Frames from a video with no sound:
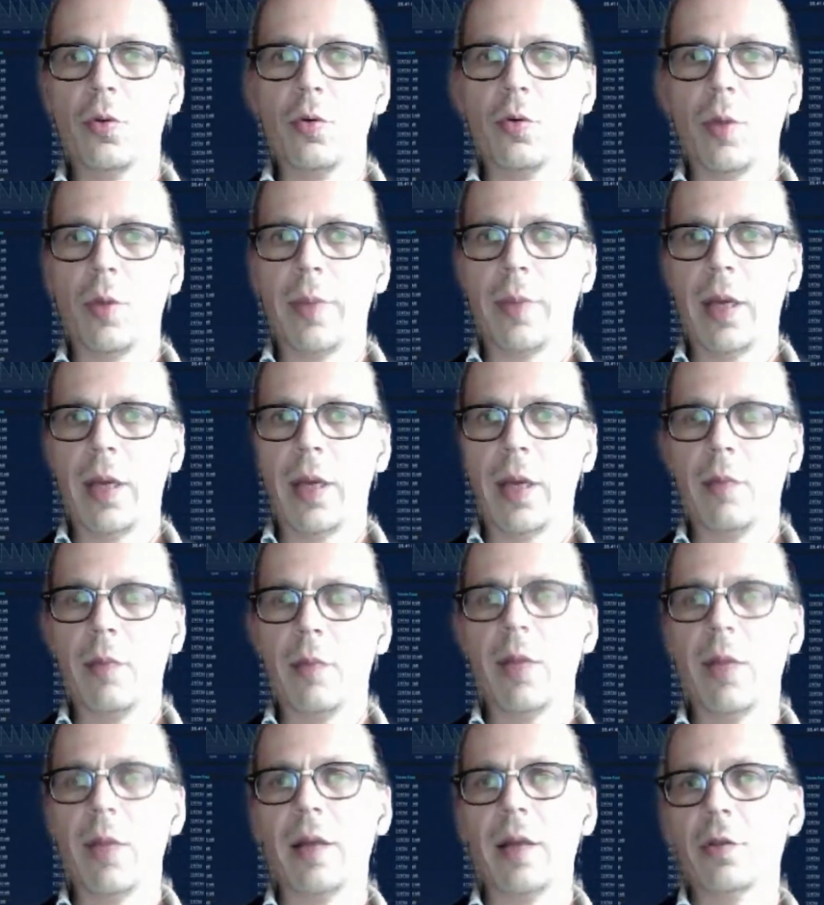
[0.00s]
apply a
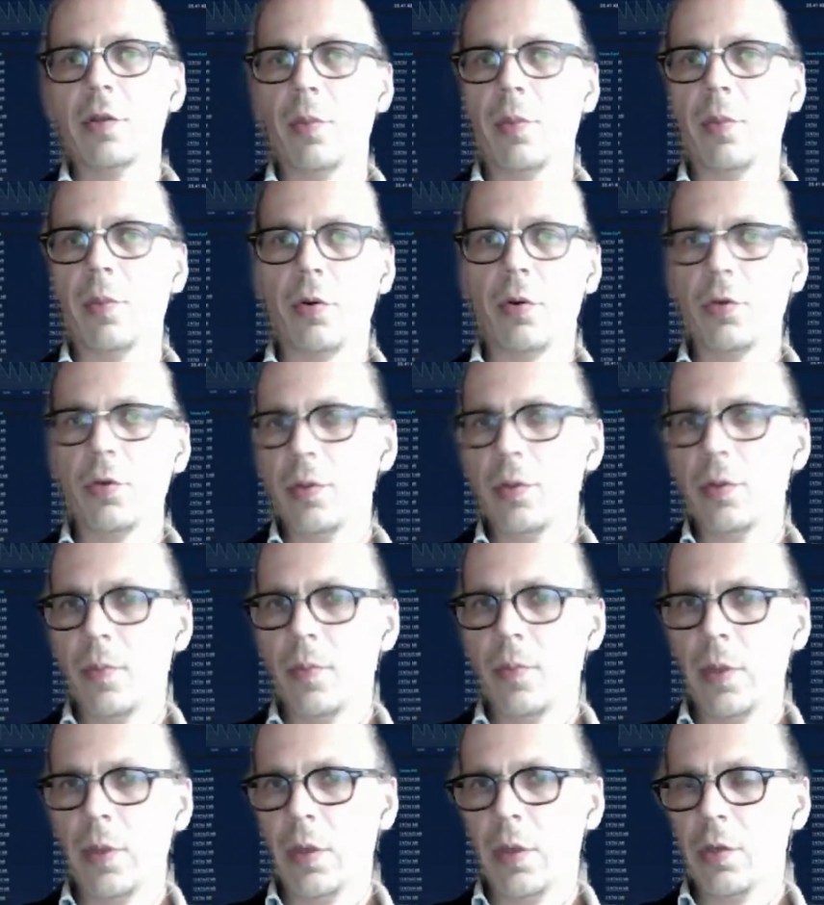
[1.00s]
balanced approach,
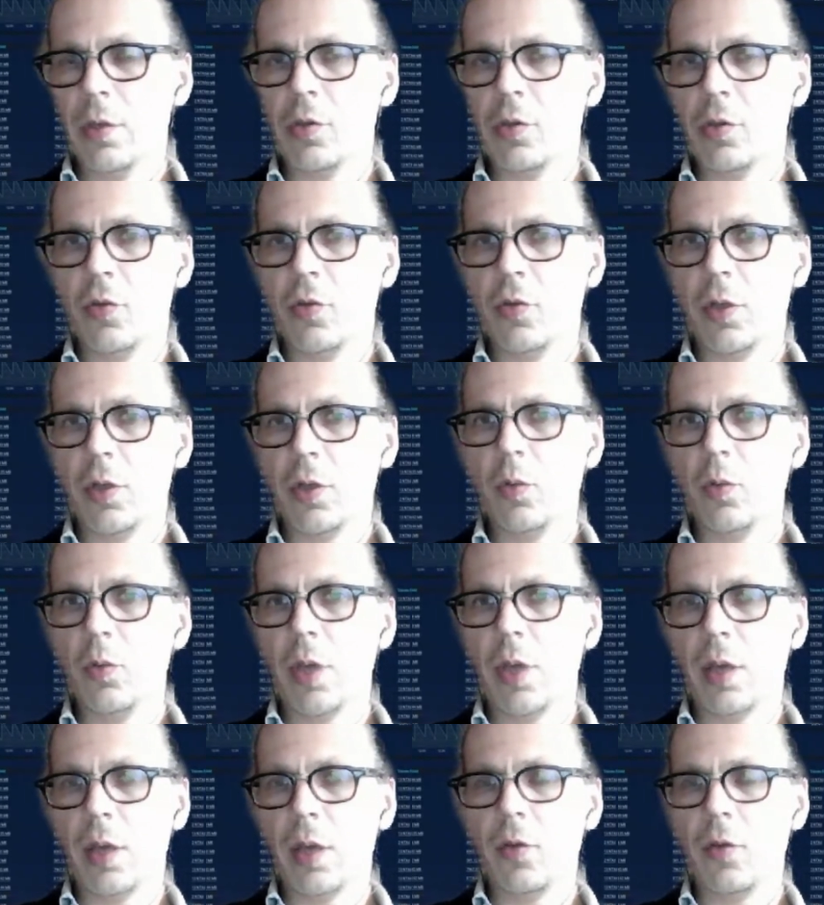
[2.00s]
so that we
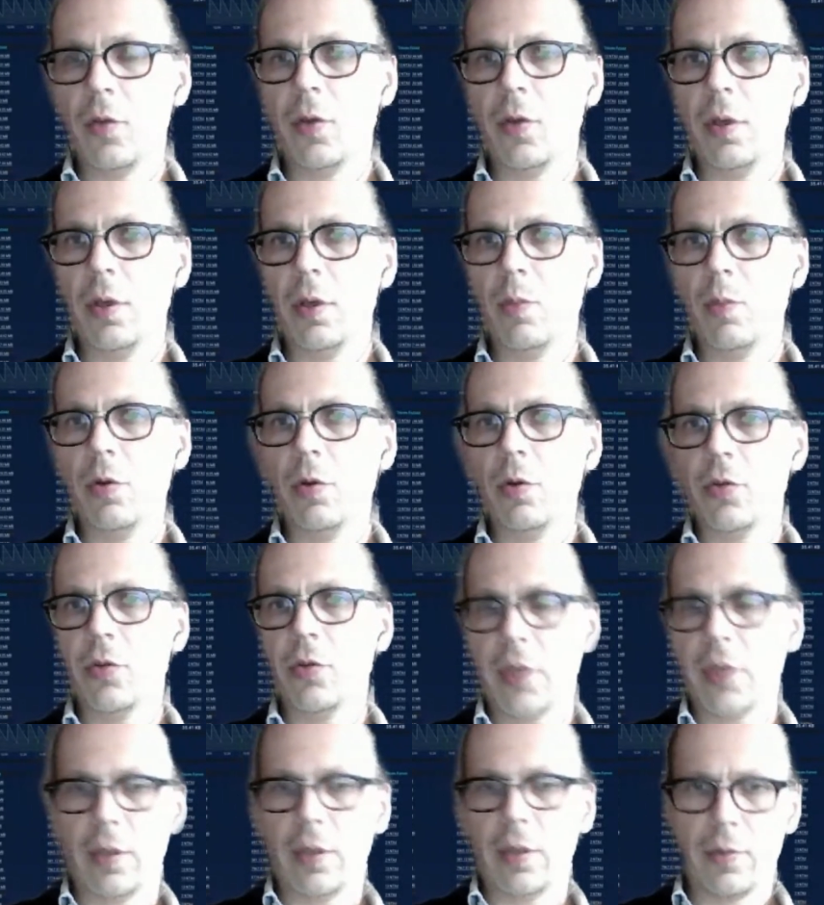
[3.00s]
can see both
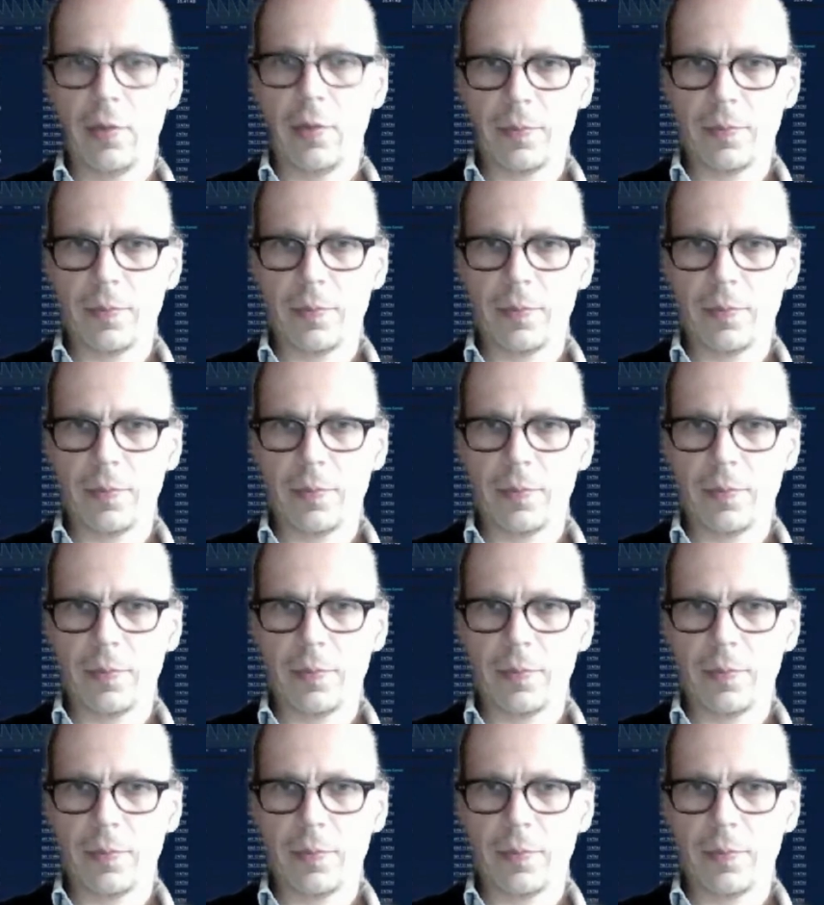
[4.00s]
sides.